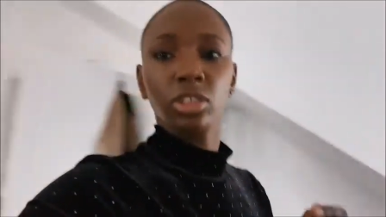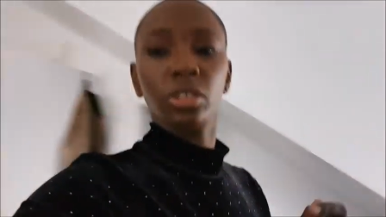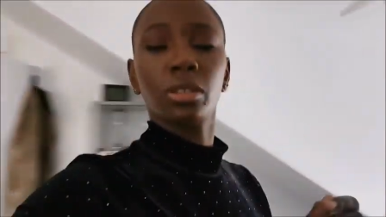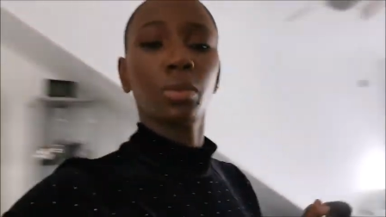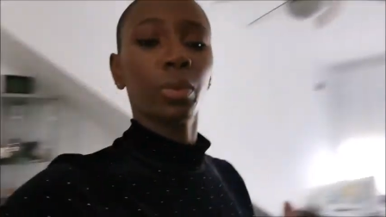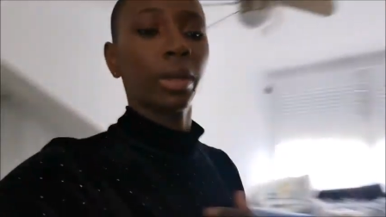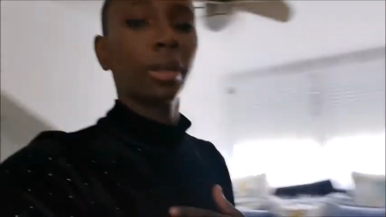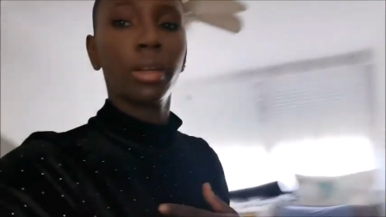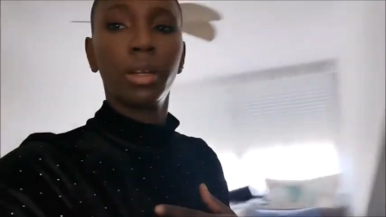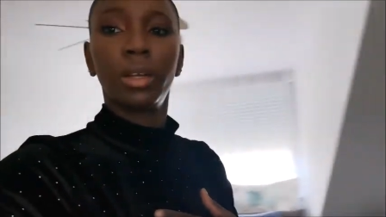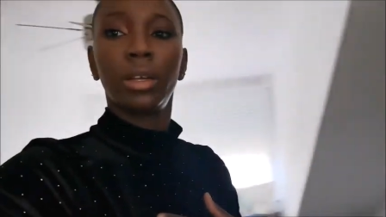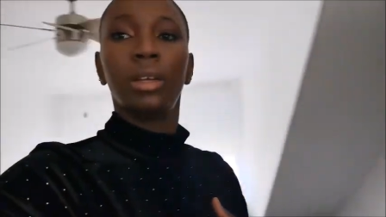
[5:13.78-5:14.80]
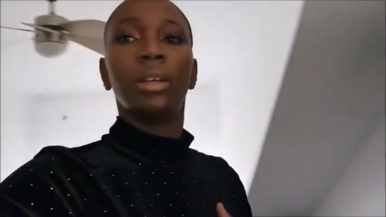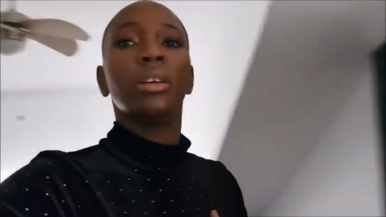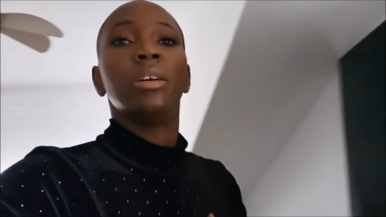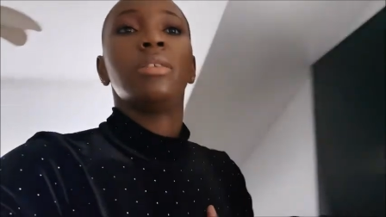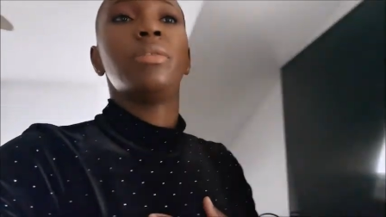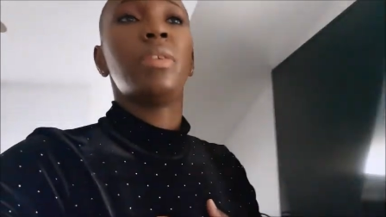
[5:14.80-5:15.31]
just wear.
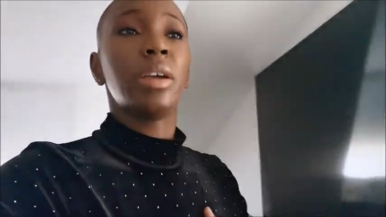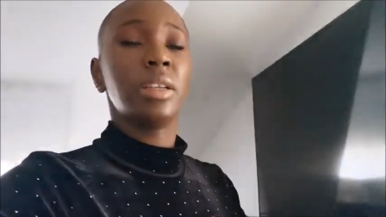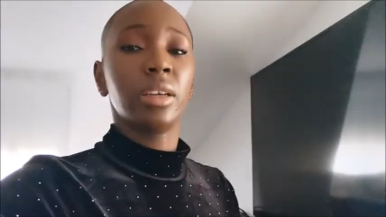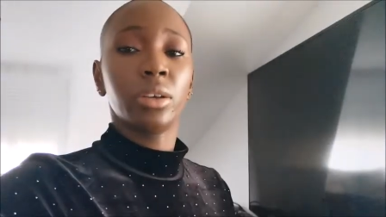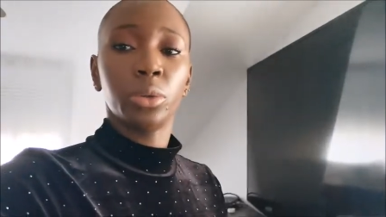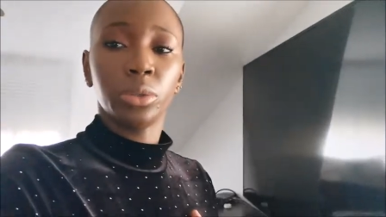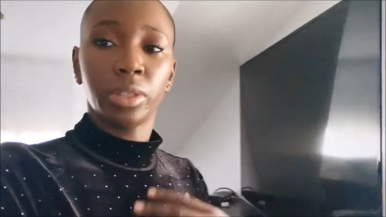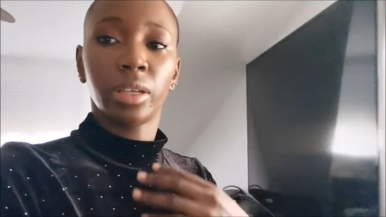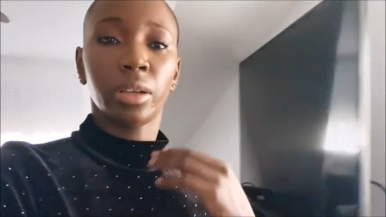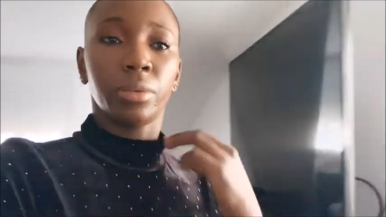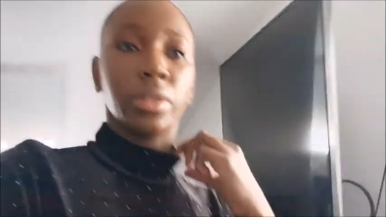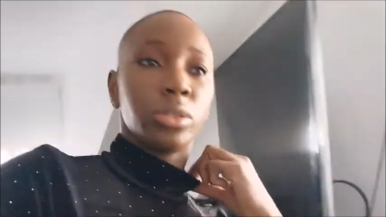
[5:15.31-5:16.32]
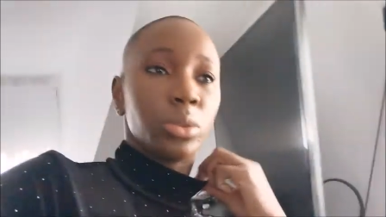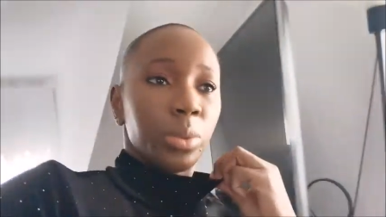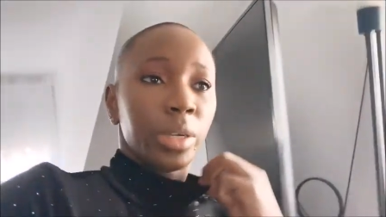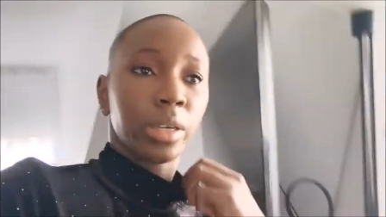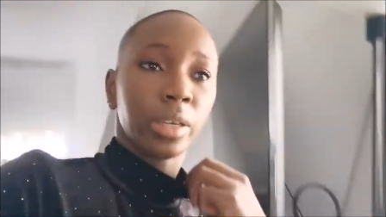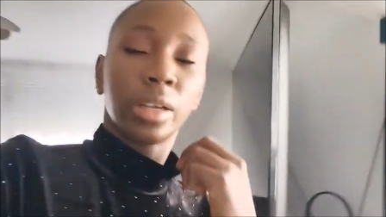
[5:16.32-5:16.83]
Find a coat that I want to
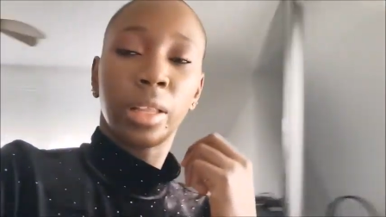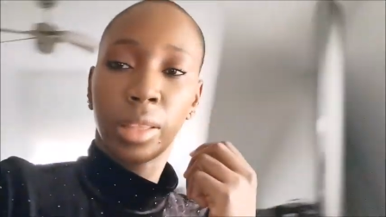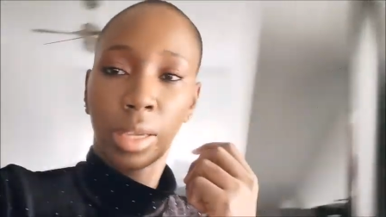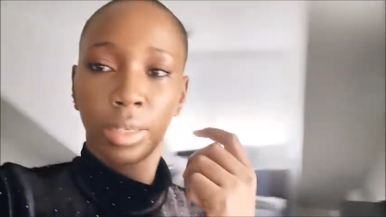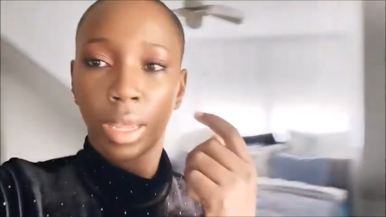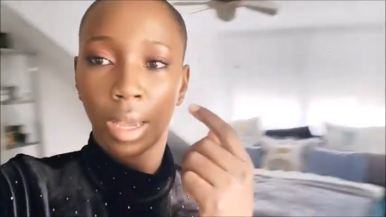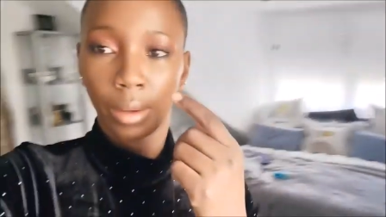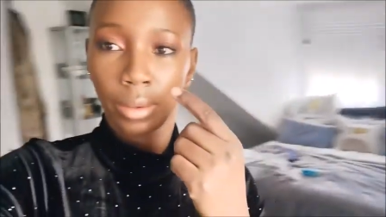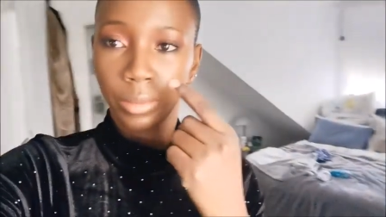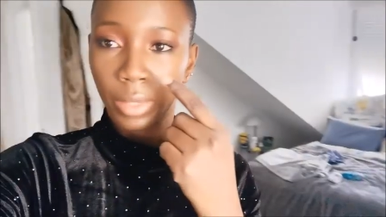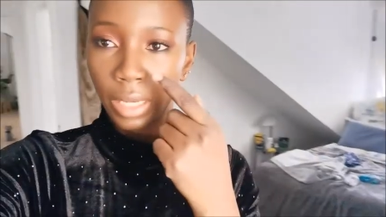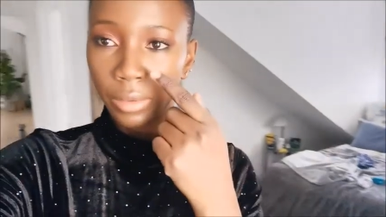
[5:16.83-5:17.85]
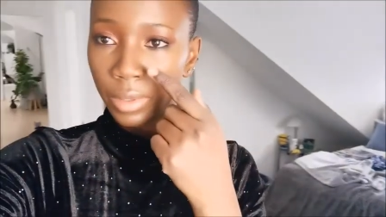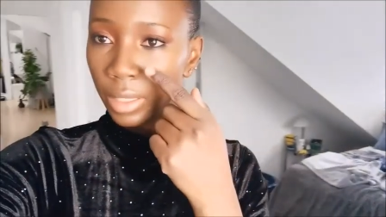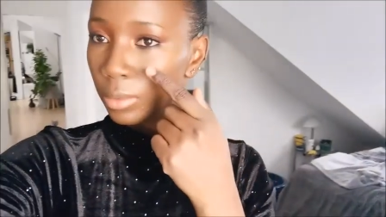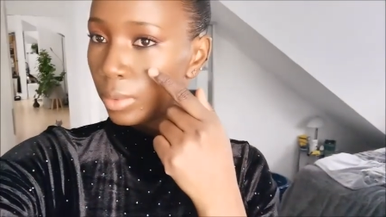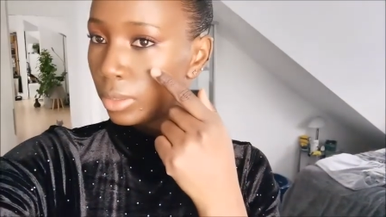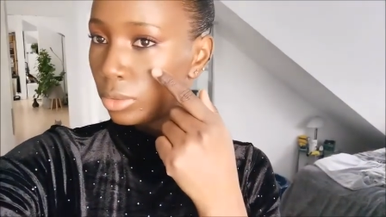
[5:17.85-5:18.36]
wear, and then I I really
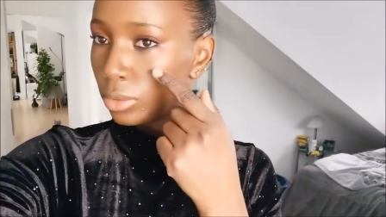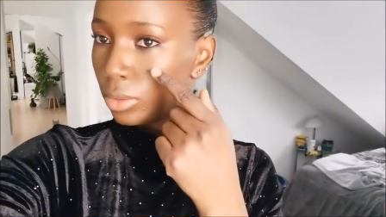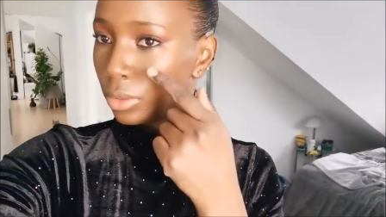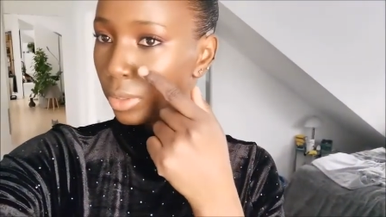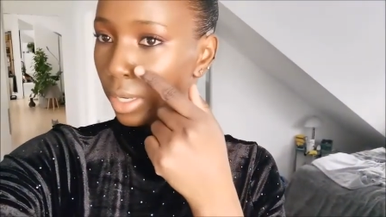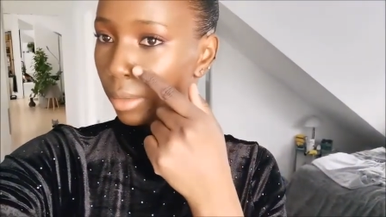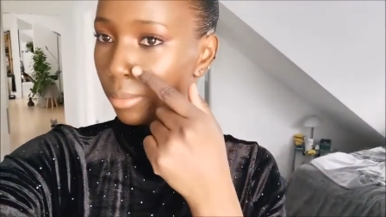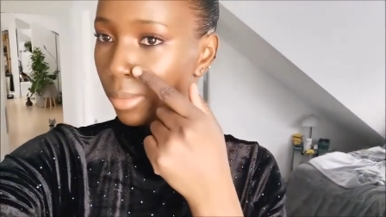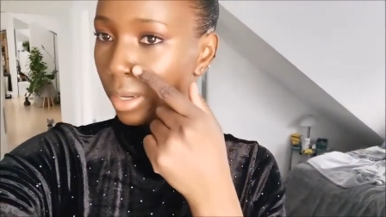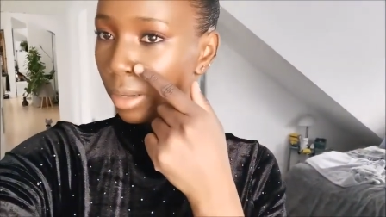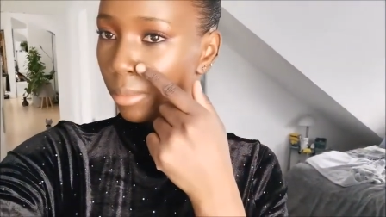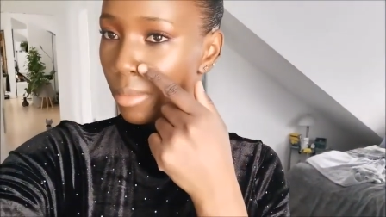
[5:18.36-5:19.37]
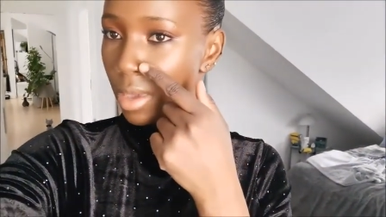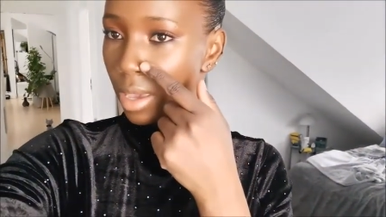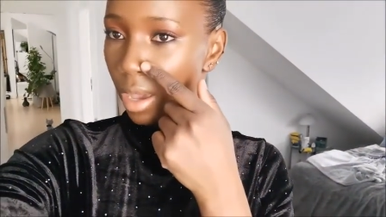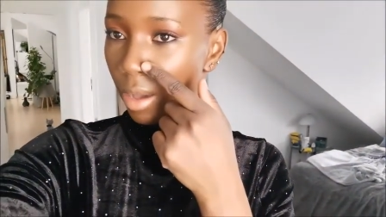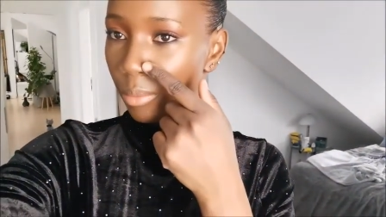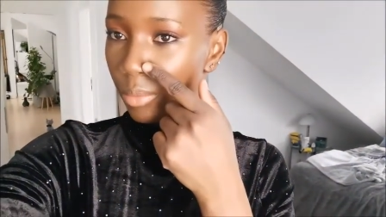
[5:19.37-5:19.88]
want to go and buy me
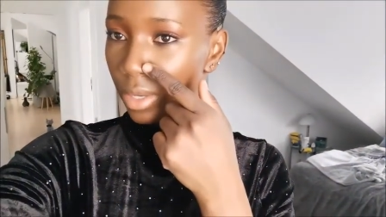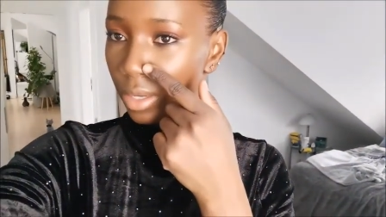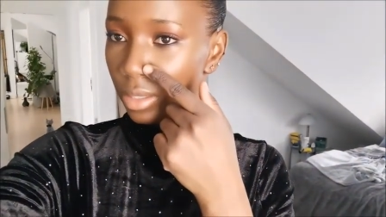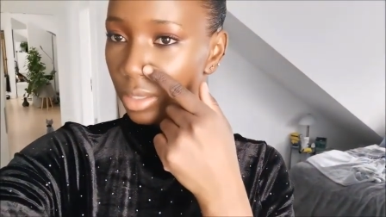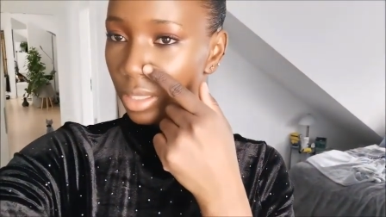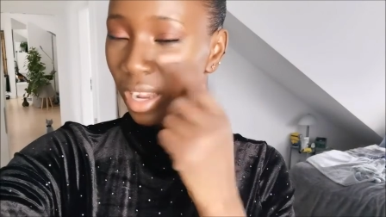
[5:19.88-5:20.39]
a piercing.